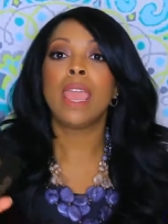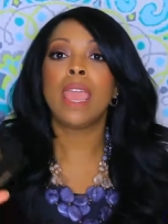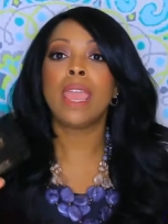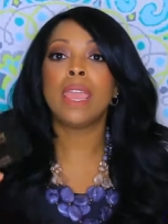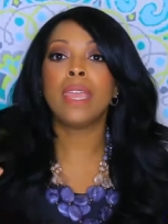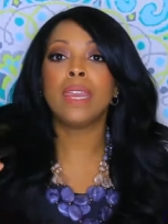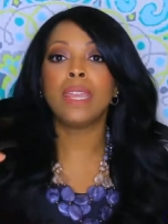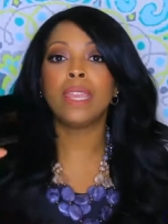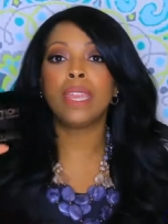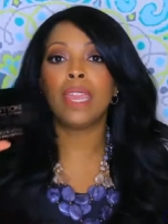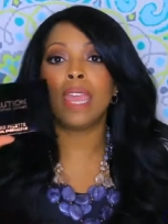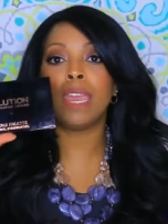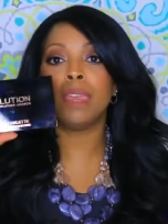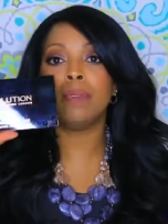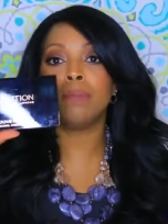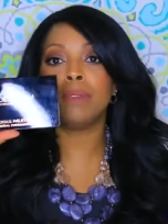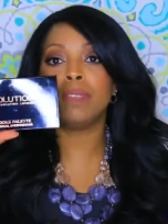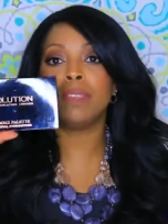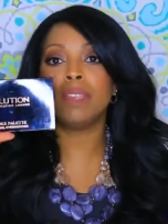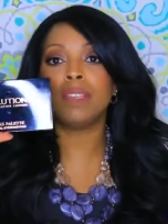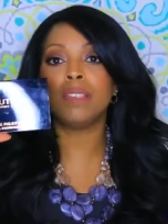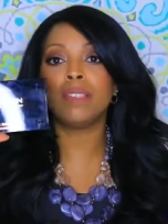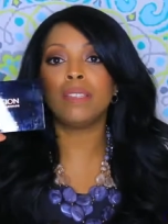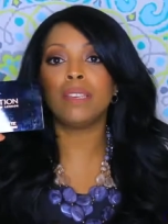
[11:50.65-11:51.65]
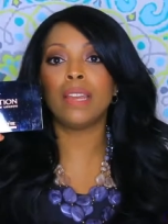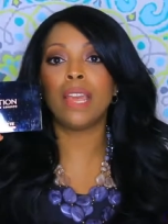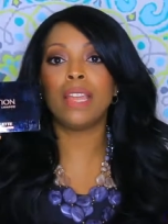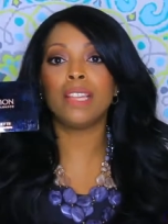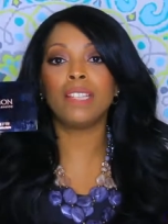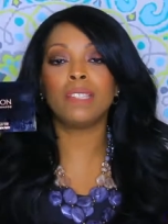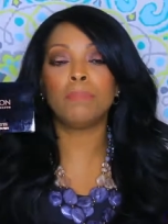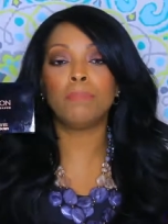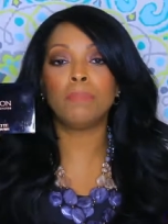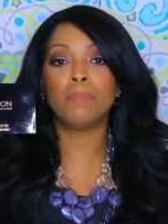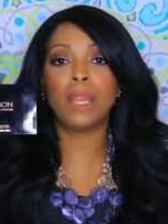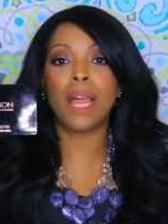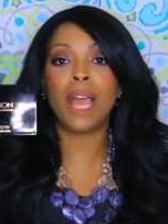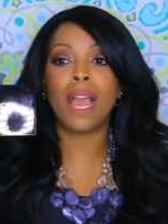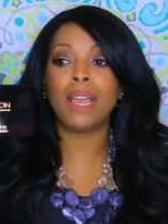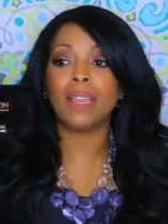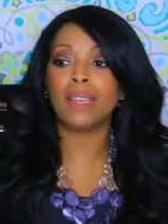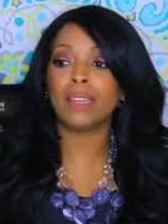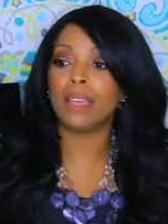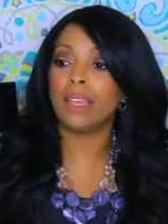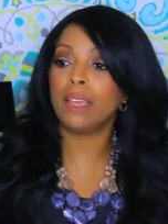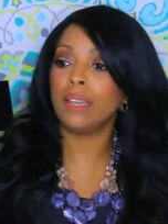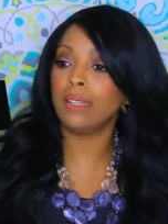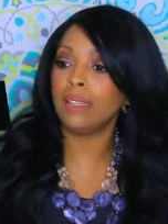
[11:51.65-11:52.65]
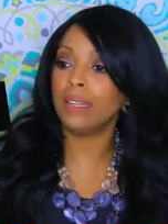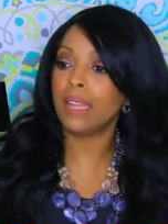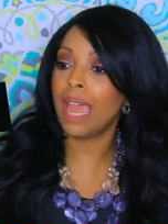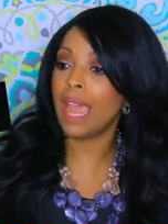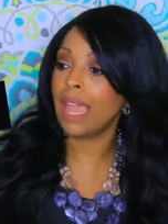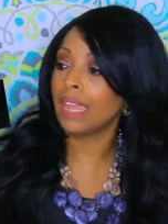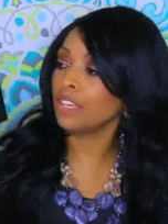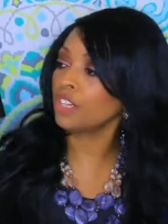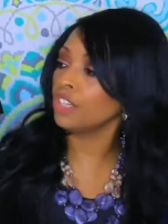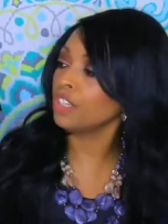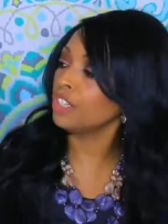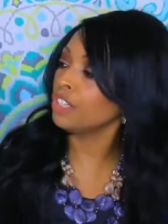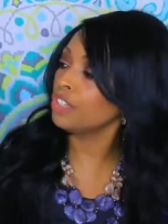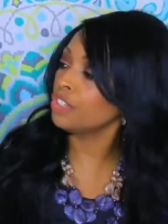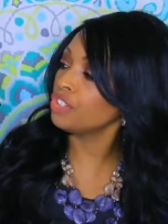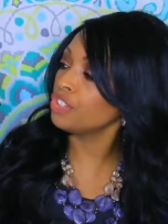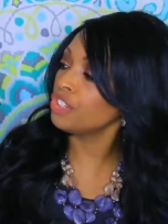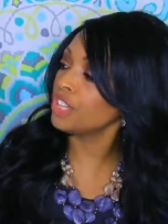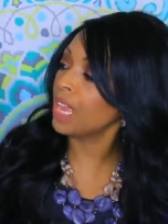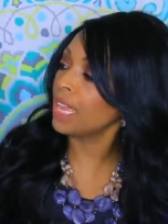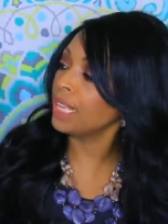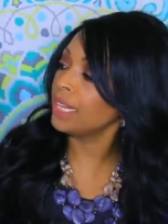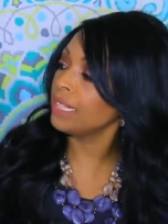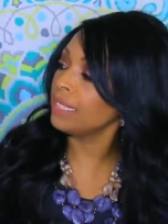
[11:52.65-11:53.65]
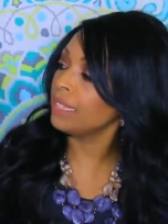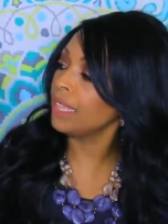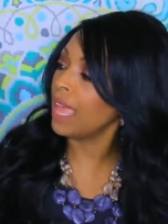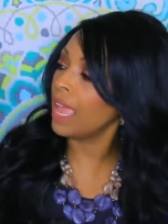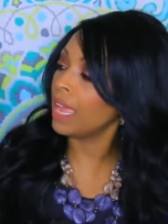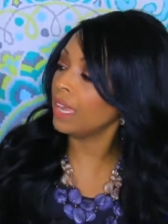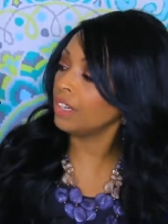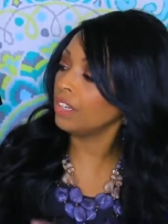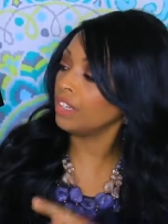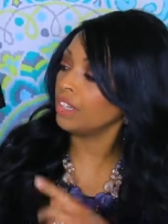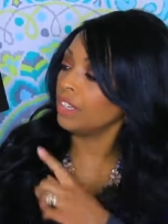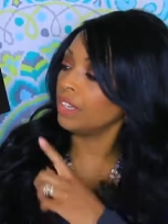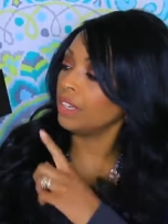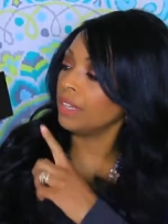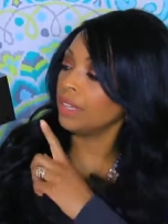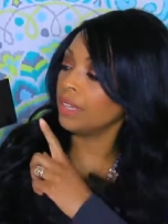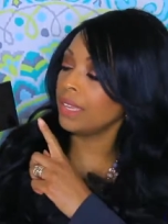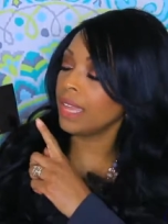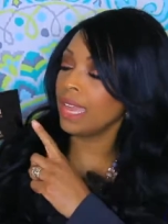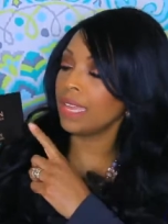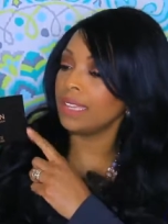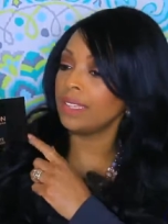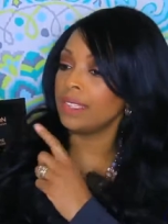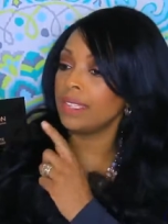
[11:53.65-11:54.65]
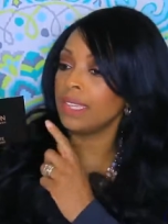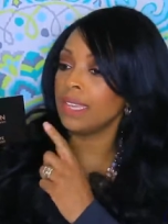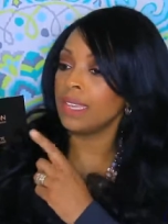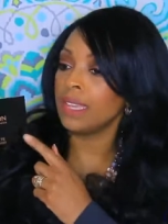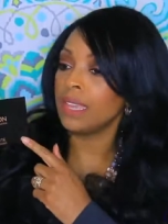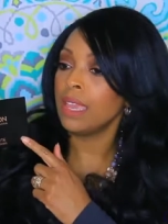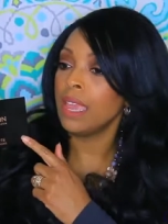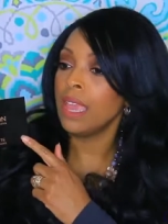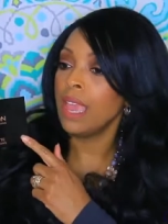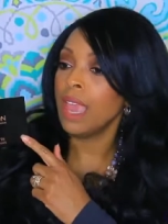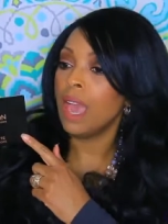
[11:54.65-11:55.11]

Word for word: And it came in this nice black lacquer, shiny lacquer casing.